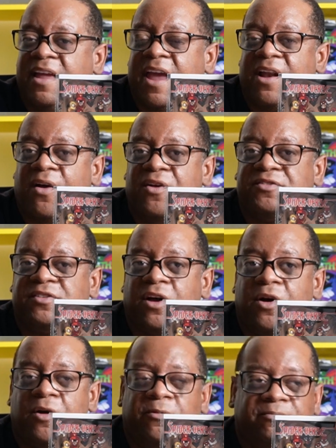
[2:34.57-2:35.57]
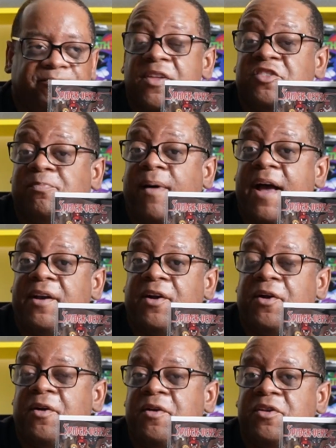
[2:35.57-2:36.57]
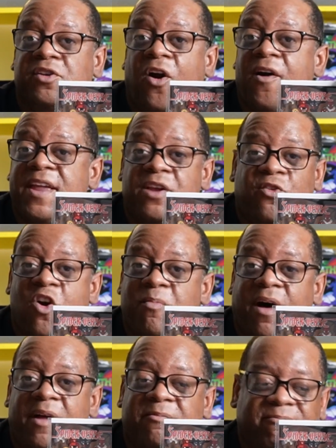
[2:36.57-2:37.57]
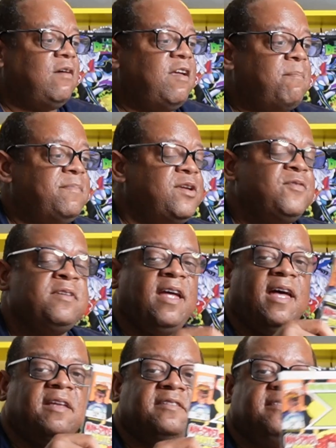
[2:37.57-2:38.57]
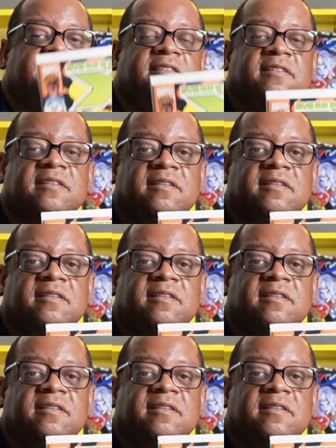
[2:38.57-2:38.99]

and also the Spider Guardian robot. Then we have Mutant X.